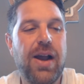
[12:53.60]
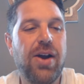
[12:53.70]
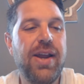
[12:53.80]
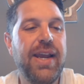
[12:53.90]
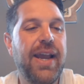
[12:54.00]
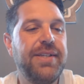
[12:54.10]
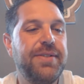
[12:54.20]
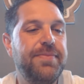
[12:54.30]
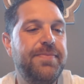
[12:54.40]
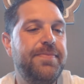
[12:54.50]
all right,
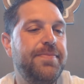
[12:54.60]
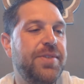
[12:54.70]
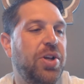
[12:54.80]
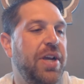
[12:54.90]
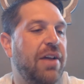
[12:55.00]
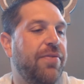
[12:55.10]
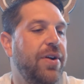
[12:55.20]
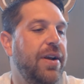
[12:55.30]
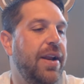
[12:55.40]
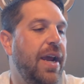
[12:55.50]
guys. That's all I got for
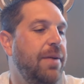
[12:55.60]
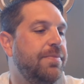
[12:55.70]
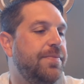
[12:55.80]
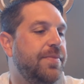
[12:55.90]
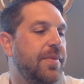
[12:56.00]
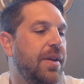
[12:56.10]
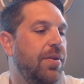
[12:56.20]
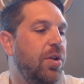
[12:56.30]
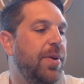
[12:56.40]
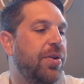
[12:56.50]
you today. A
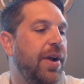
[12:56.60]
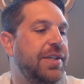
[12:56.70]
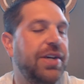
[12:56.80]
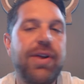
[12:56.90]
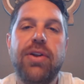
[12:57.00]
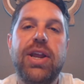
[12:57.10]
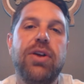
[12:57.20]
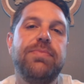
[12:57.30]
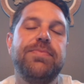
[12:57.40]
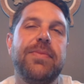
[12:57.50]
little bit crazy around
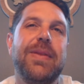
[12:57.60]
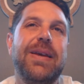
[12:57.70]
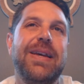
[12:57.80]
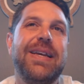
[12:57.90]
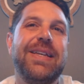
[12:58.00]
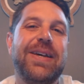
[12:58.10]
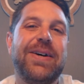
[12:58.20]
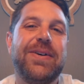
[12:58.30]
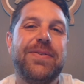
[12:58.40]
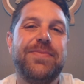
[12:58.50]
here. Mm-hmm.
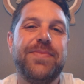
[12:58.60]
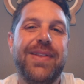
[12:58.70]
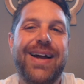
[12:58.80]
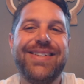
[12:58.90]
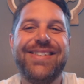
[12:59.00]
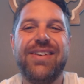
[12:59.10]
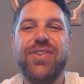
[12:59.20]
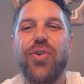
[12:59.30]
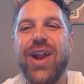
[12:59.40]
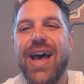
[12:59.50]
So lots of stuff
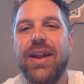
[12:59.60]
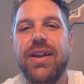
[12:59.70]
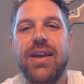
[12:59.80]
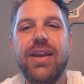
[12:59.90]
going on.